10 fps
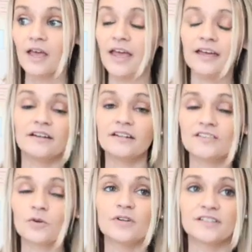And
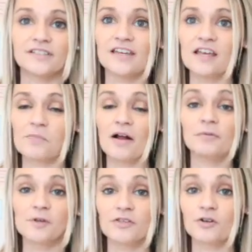it's going to take
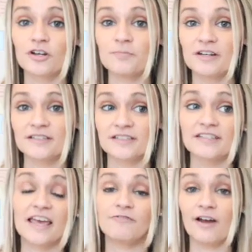probably 30 minutes a
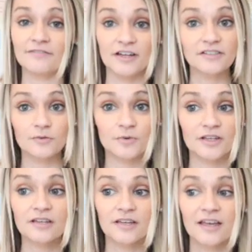day, 5 days a
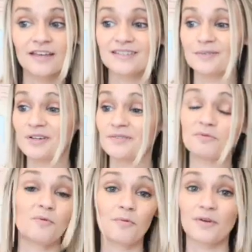week. Sometimes
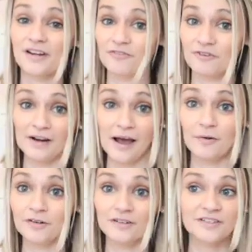we were working for an
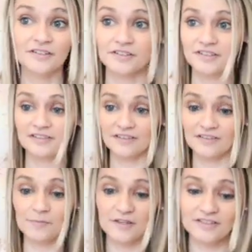hour, seriously.
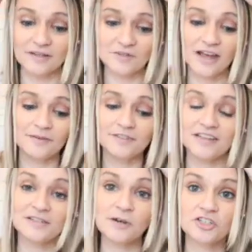I mean, sometimes,
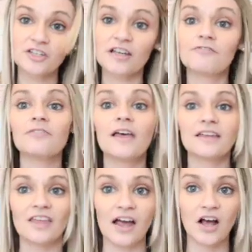especially if
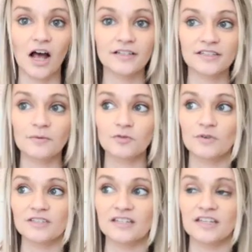like that concept
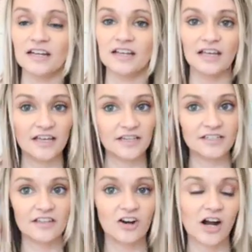wasn't getting
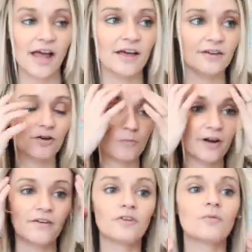into their head or
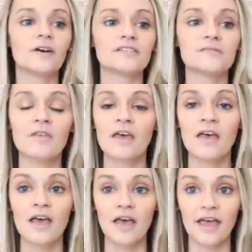whatever it was.
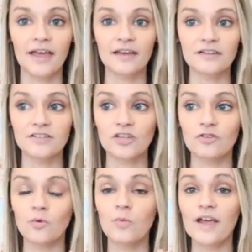And
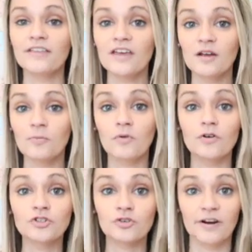the way they
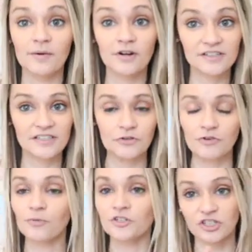approach grammar is
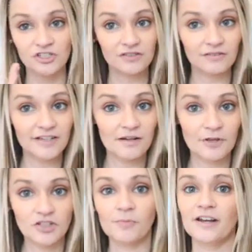different, which is leading
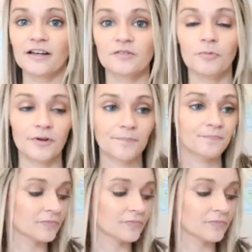me to my next point.